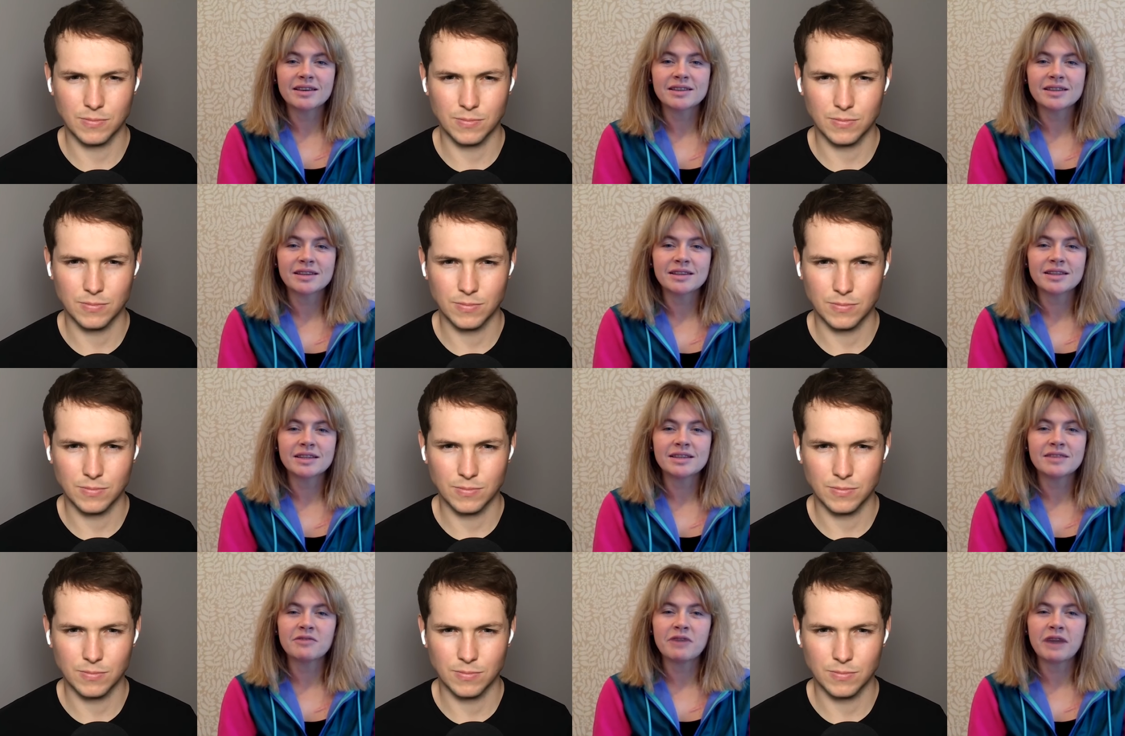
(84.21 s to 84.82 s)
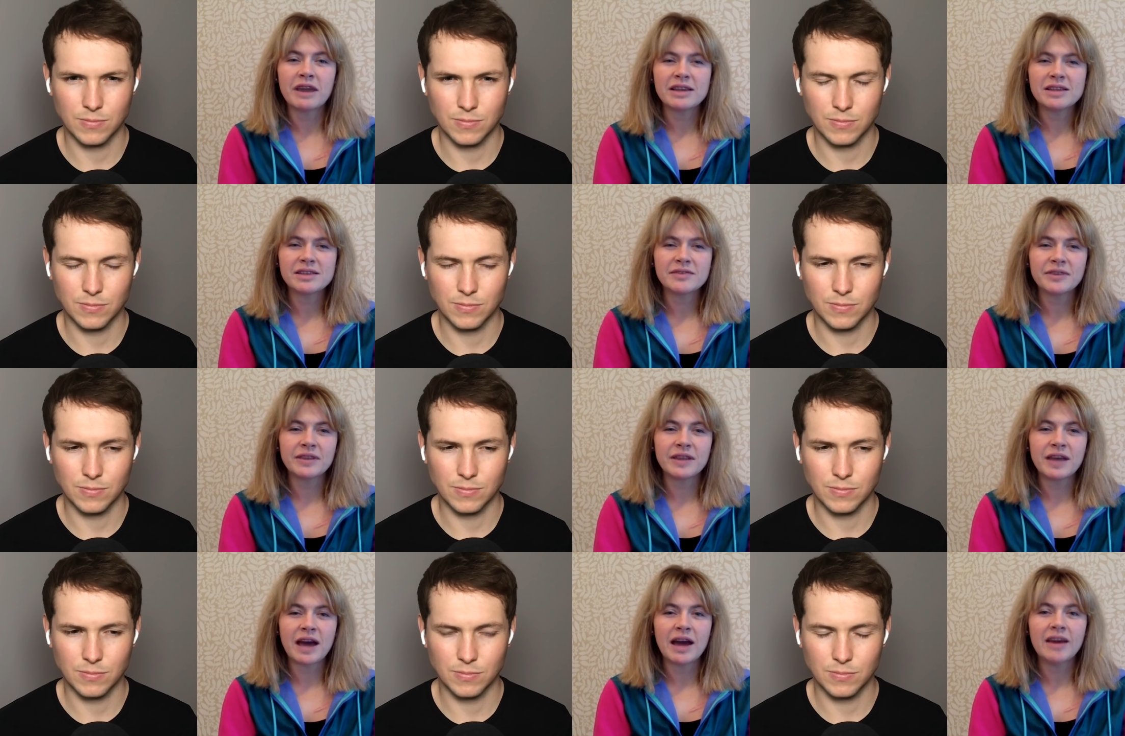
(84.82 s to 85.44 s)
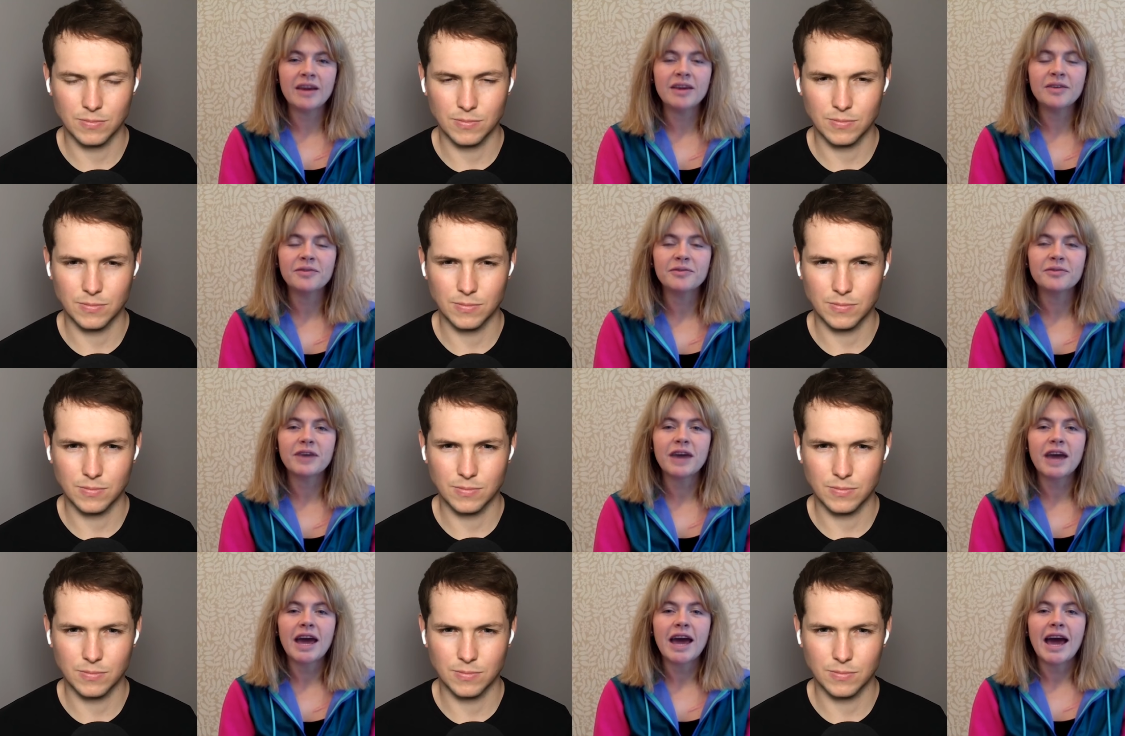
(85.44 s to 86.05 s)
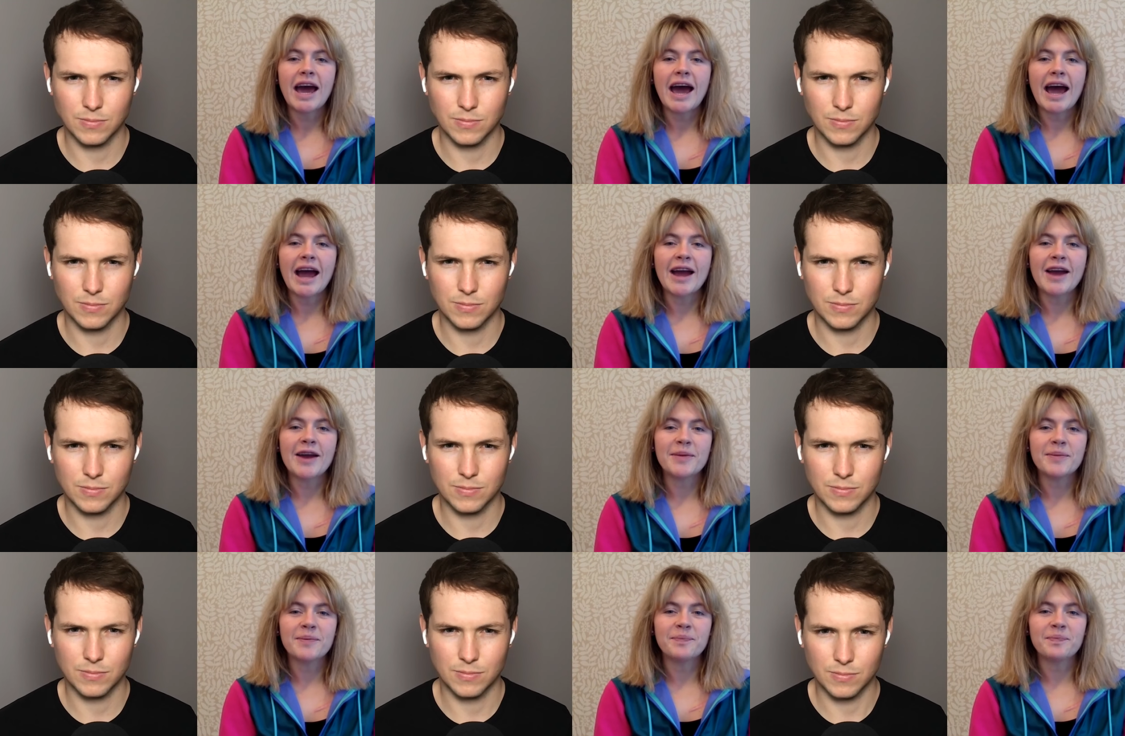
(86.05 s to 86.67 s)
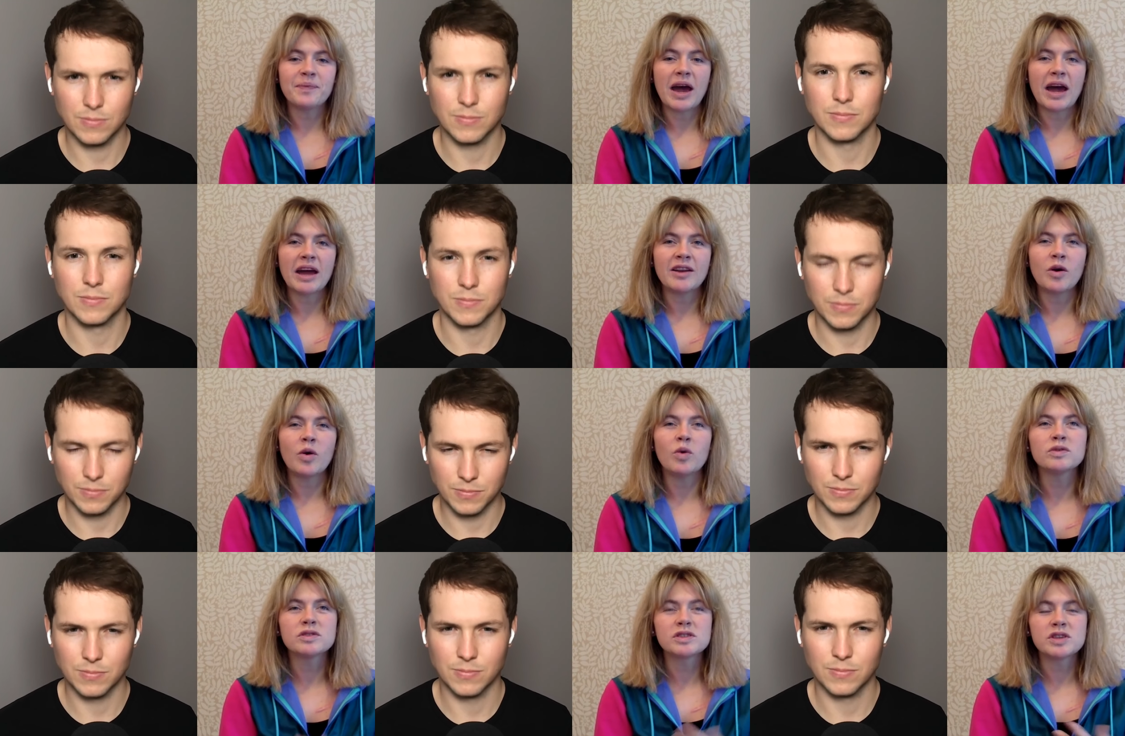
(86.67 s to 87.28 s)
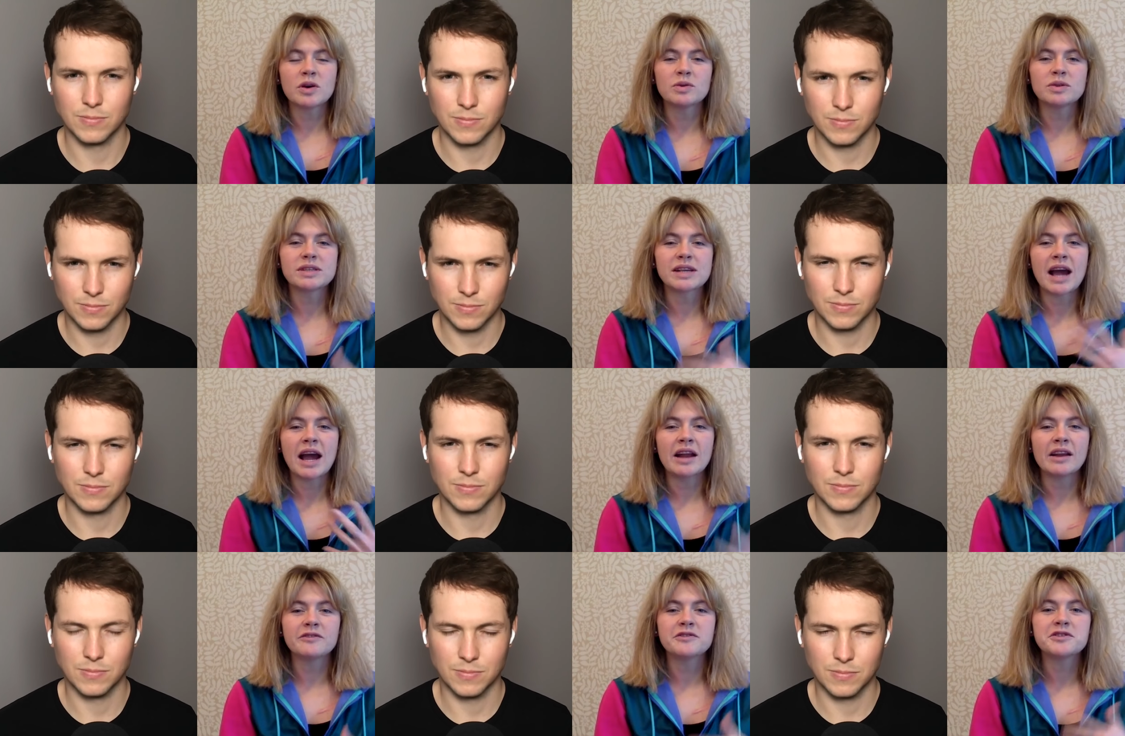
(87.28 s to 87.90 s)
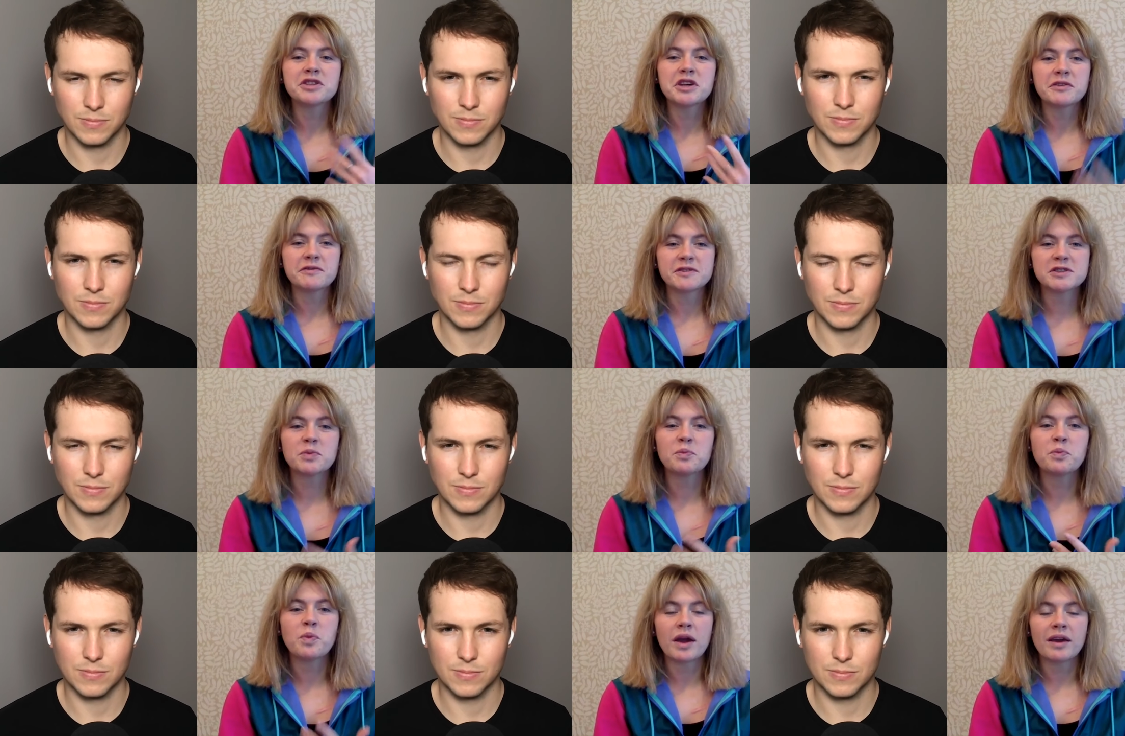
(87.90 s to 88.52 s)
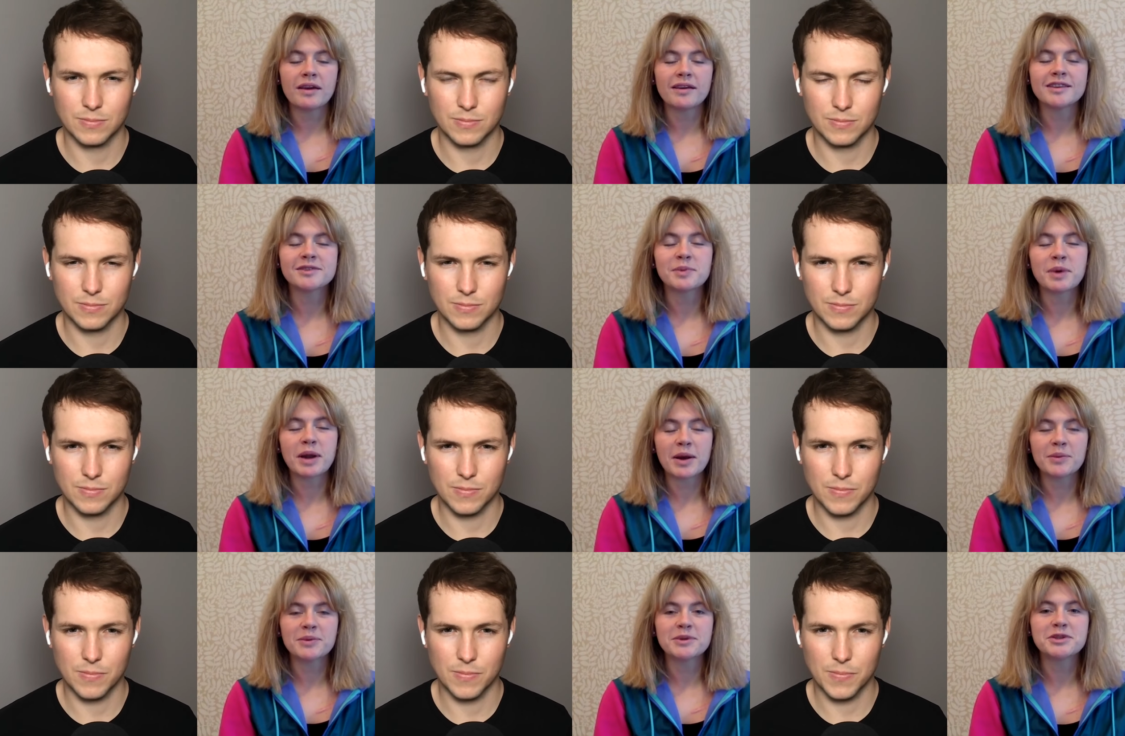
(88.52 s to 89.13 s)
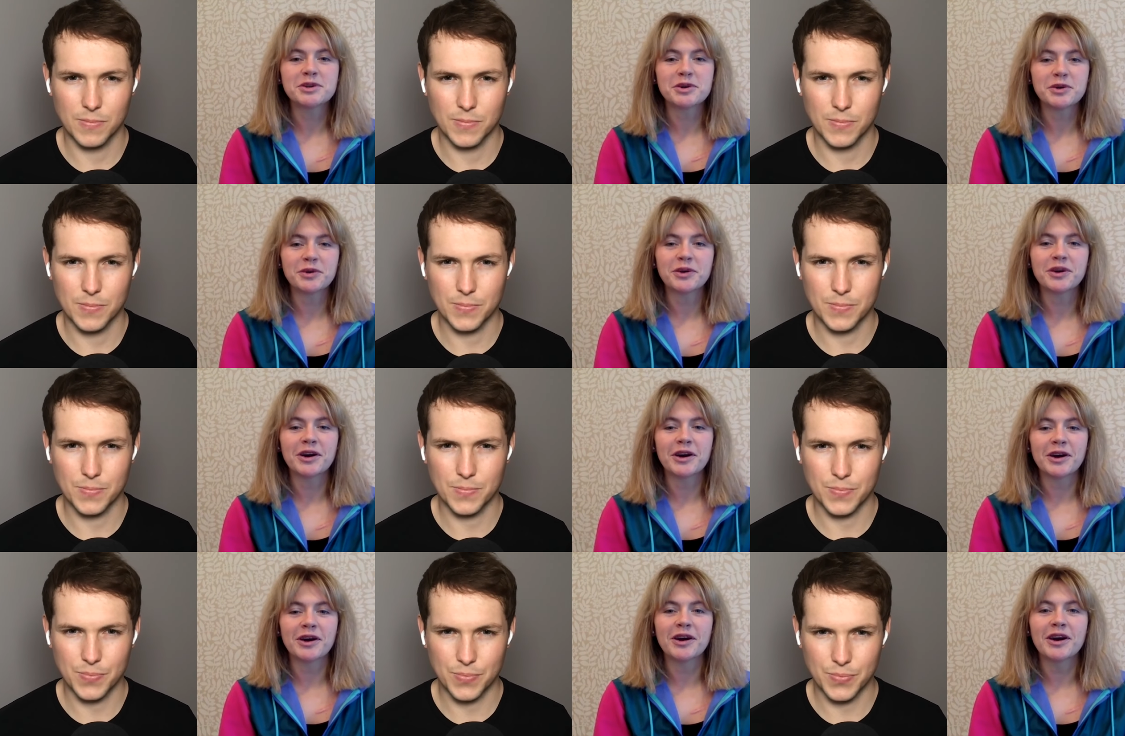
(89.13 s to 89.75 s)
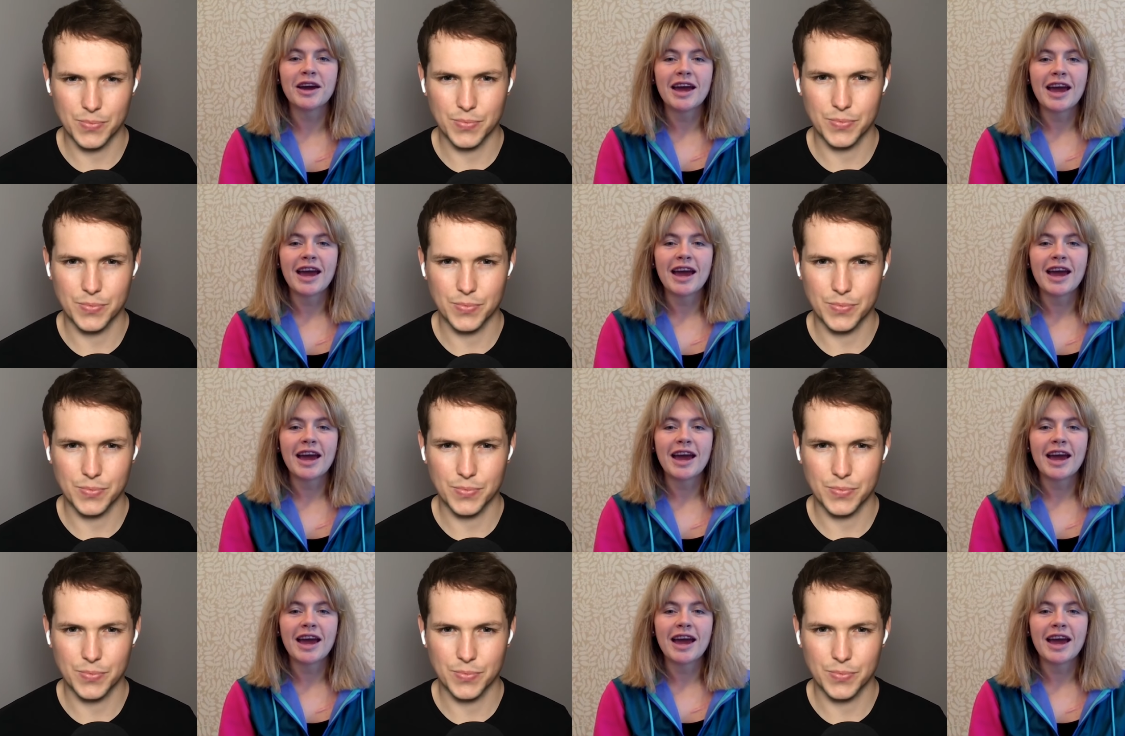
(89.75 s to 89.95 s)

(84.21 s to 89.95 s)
Speaker 1: it because I did a race for life, um, and also to kind of shift some weight when I was younger.